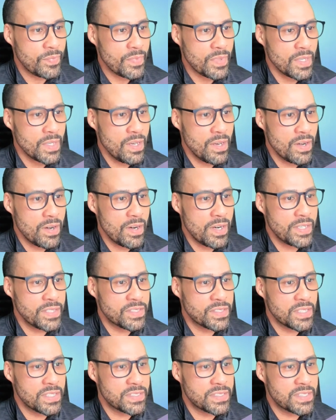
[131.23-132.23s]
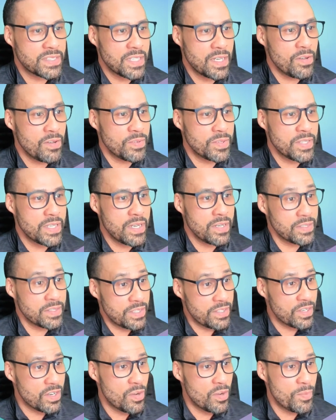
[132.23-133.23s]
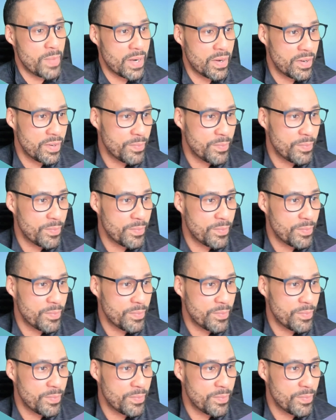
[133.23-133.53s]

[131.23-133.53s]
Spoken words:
All right, so let's. Oh yeah, there you go, Mary.